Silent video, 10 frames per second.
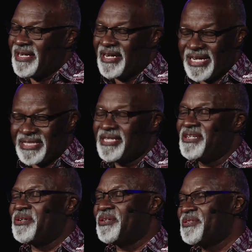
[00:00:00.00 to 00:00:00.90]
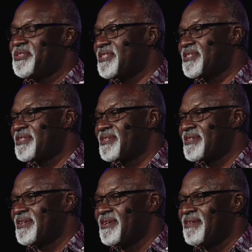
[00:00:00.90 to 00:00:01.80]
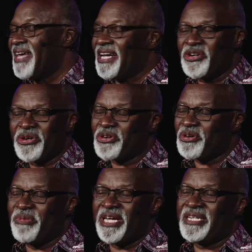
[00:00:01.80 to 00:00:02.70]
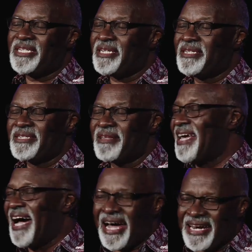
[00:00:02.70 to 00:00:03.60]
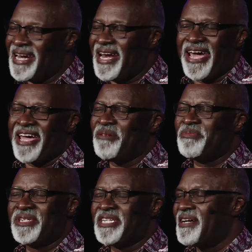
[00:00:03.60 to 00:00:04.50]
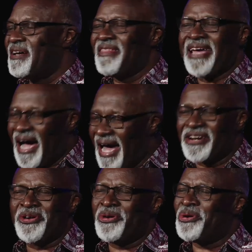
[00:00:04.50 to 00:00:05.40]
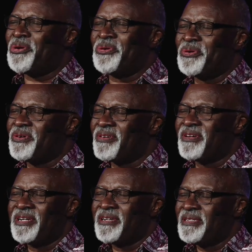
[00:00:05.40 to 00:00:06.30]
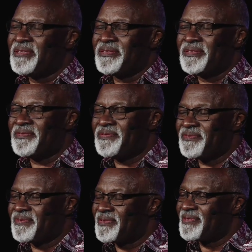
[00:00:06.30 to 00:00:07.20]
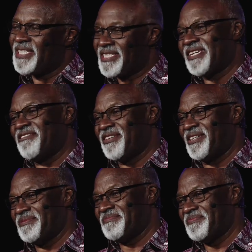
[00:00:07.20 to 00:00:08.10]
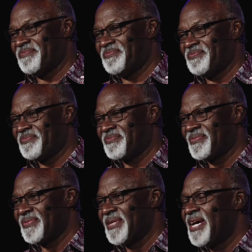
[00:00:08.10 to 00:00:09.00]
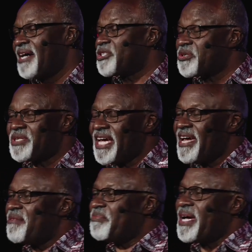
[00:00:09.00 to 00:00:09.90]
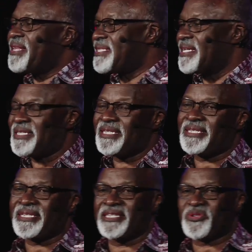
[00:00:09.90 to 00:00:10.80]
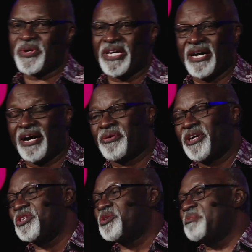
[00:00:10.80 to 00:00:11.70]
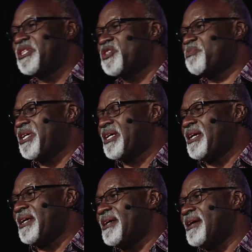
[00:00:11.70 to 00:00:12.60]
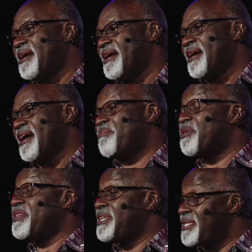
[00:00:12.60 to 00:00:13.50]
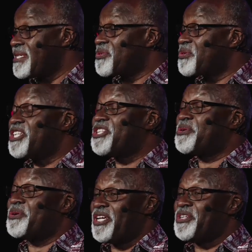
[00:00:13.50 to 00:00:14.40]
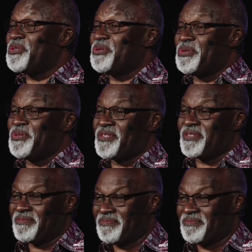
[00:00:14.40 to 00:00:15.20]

Latinos, the undocumented, the unnamed, the unknown, that suffer. And so today, brothers and sisters, we are going to be speaking about these critical issues.